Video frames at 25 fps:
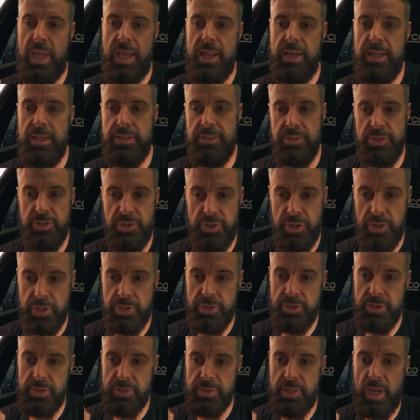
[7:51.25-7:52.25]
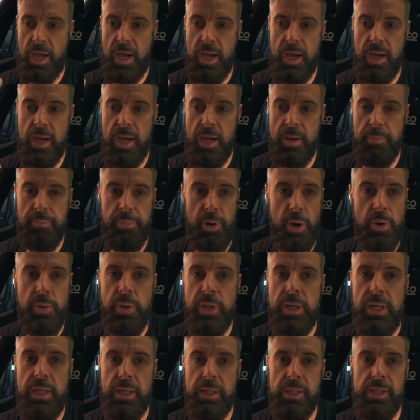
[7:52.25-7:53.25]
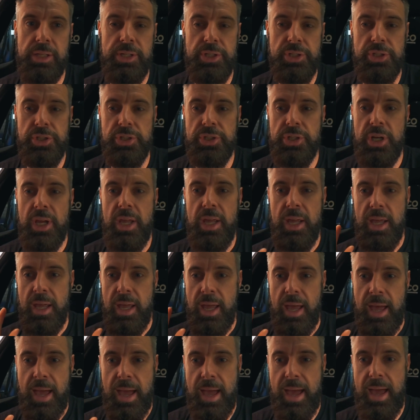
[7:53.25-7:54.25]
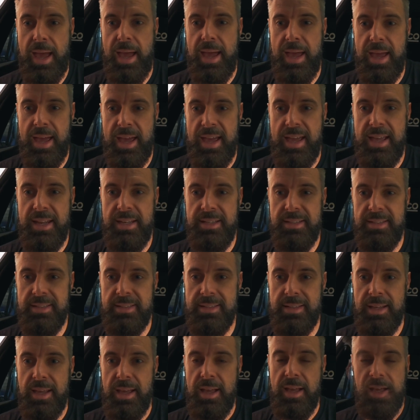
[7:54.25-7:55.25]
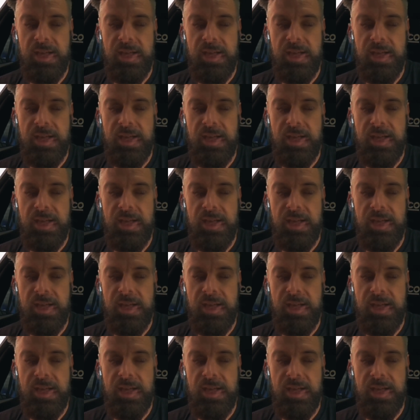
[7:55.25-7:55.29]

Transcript: and his instructions are broken English, and